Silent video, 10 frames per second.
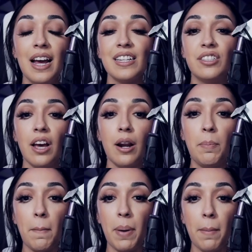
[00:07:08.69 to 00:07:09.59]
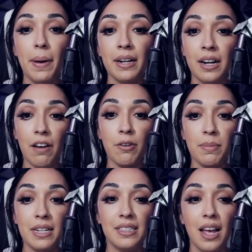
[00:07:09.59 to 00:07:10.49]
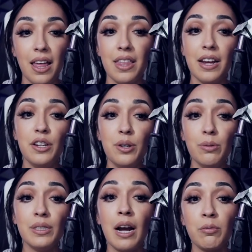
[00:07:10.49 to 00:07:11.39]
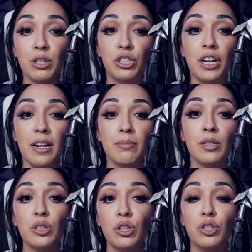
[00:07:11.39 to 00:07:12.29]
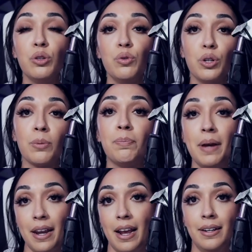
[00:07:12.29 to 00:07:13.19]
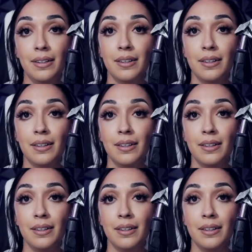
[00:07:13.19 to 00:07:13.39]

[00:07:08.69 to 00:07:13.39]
set up a puppet government, then use that regime to do your bidding.